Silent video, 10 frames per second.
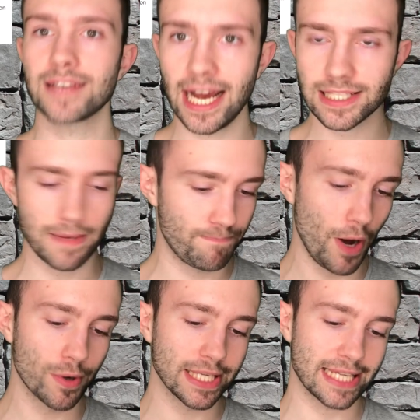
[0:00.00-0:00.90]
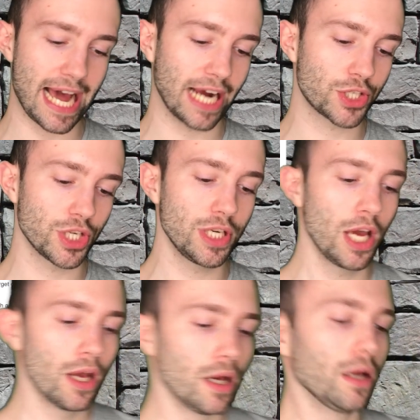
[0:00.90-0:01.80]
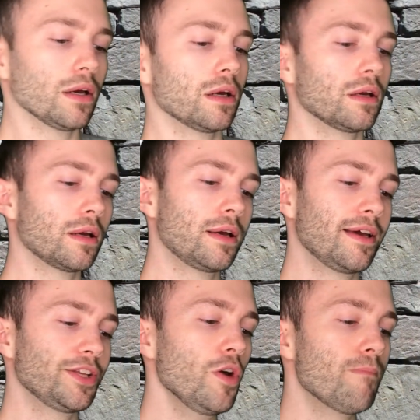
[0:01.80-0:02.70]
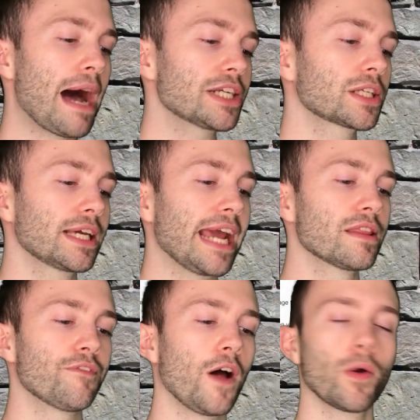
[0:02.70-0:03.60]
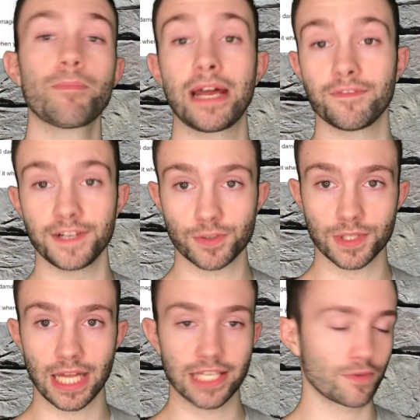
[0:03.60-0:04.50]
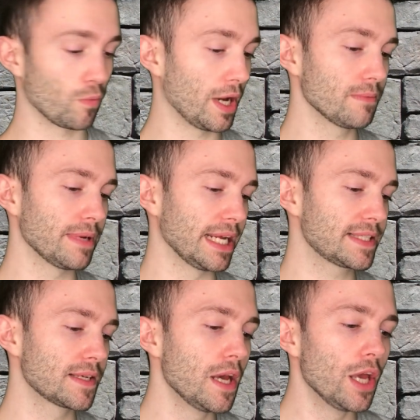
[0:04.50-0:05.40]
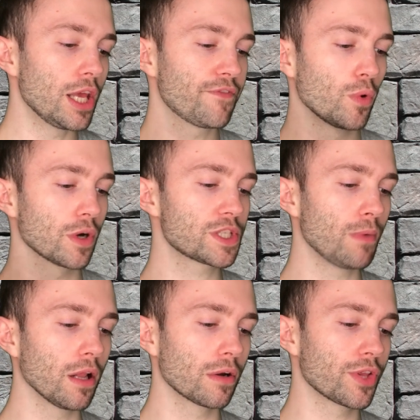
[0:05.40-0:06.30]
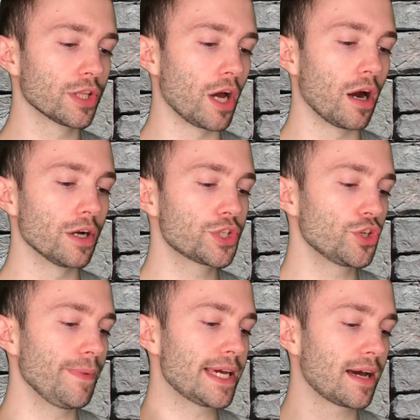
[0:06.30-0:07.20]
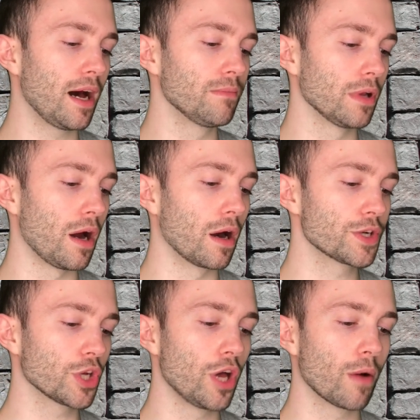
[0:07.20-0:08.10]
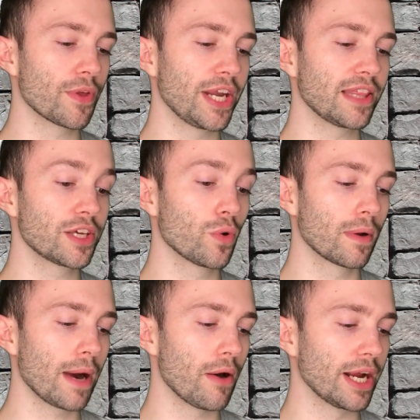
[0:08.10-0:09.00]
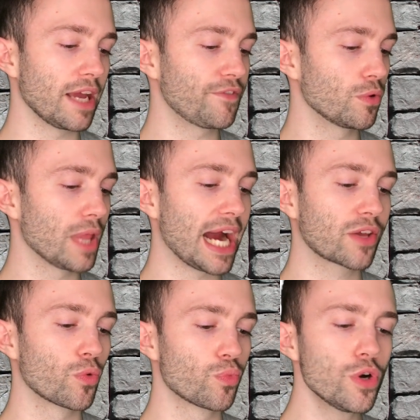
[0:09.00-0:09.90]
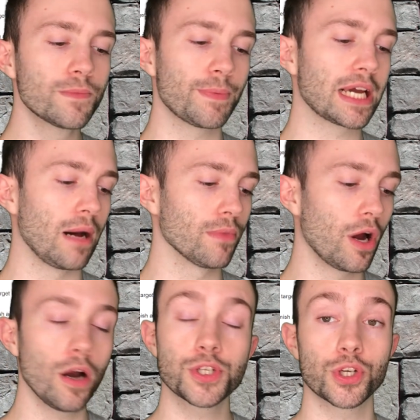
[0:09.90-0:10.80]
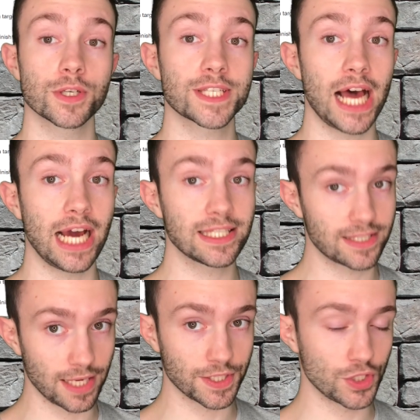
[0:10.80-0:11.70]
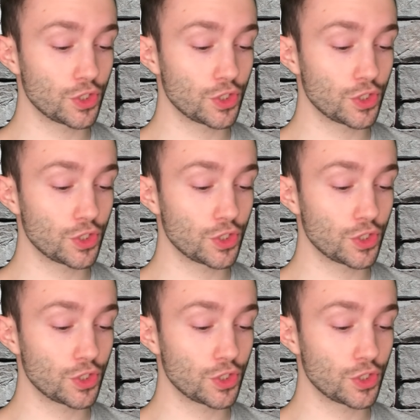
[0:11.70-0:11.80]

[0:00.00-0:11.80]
As a bonus action, you magically gain the following benefits, which last for 1 minute. If you are smaller than large, you become large, along with anything you are wearing. If you lack the room to become large, your size doesn't